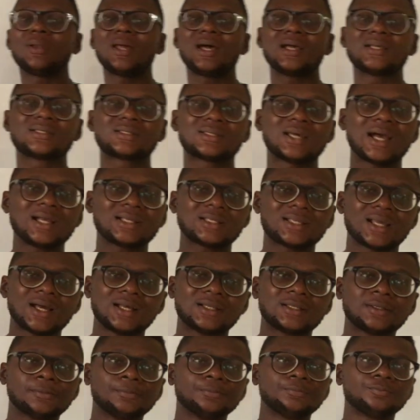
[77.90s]
I
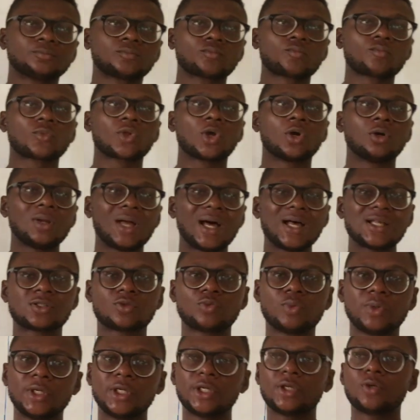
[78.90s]
cited last
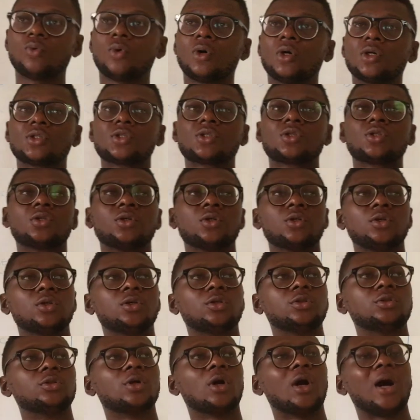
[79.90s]
week was
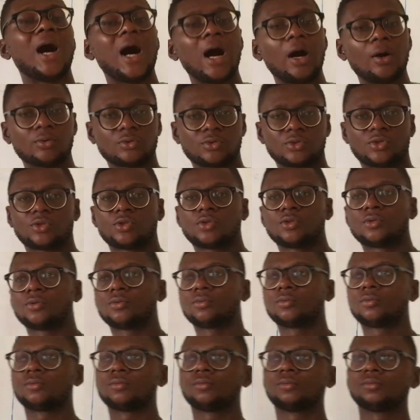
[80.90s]
your house.
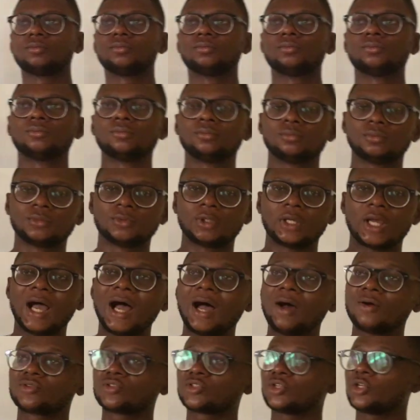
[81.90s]
Your
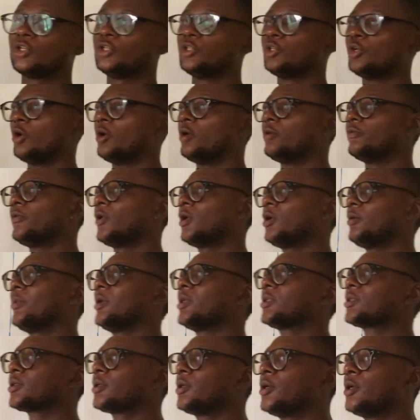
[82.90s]
house in your
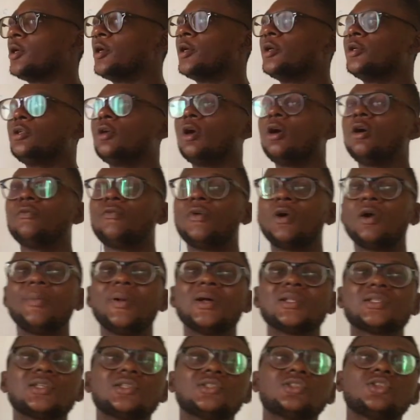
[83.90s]
environment. Your
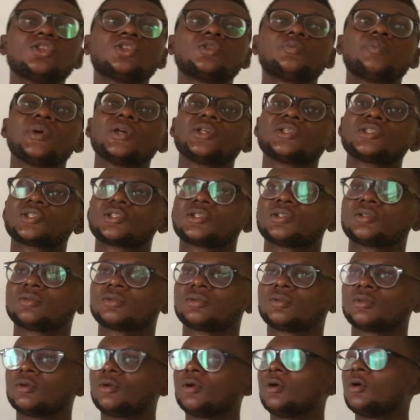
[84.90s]
environment is the space.
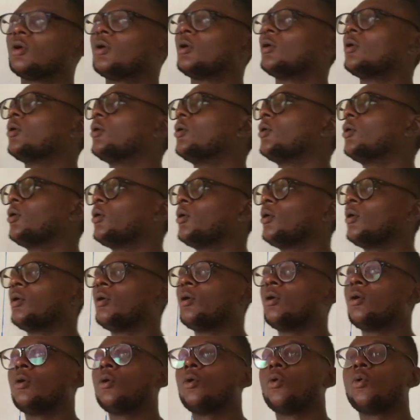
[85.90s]

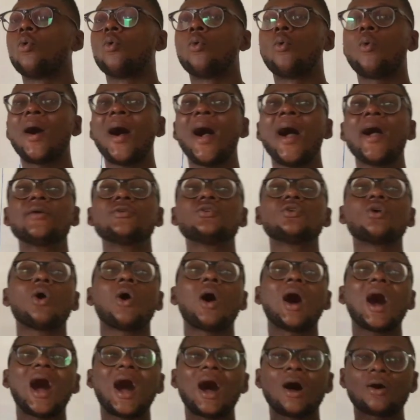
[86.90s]
While your
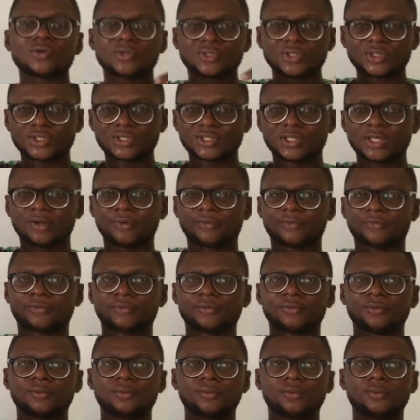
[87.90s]
house itself
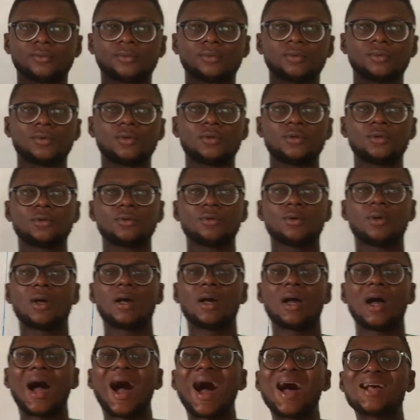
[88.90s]

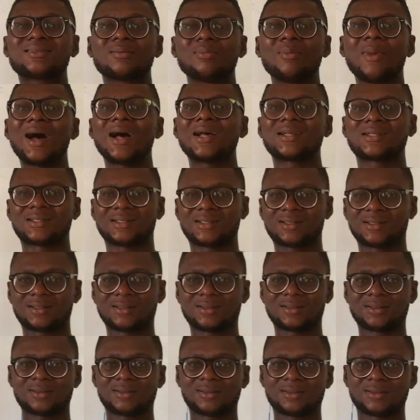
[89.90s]
has mass.